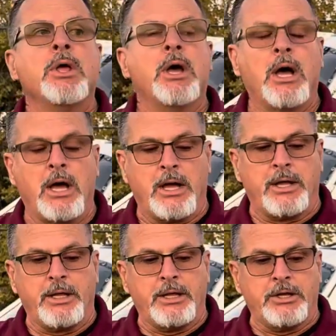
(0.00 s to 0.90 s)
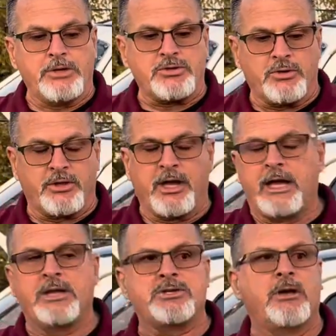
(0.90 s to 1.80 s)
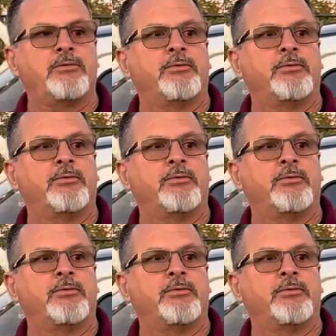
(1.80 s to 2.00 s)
Uh, so the guy gets off the